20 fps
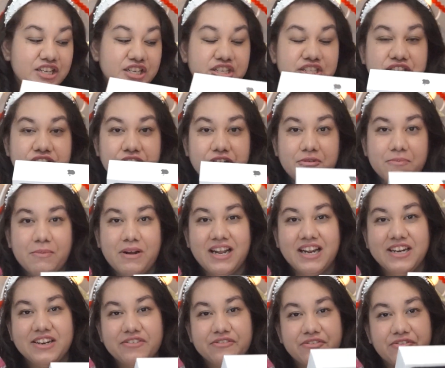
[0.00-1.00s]
So
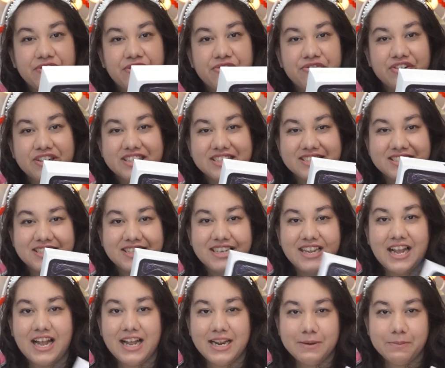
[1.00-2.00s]
mine was
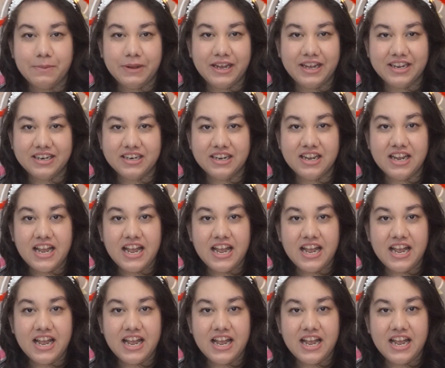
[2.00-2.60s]
the iPad